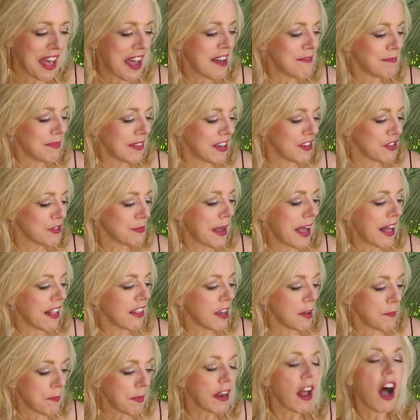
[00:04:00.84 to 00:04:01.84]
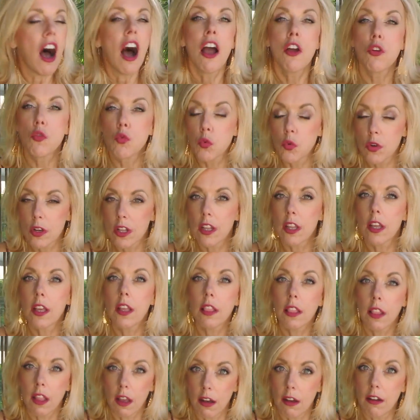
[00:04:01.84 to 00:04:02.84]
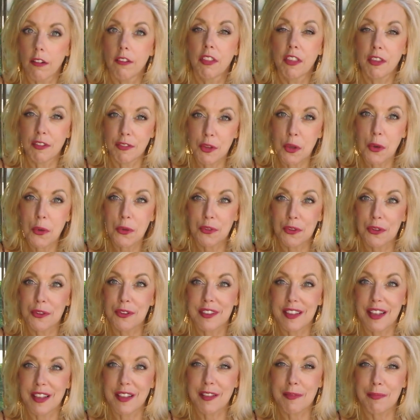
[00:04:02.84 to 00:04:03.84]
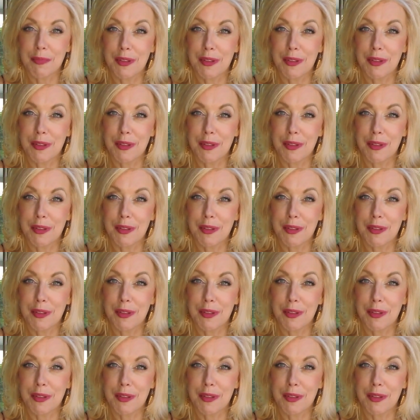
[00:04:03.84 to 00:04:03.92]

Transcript: that blush palette, but I really love this Coastal Scents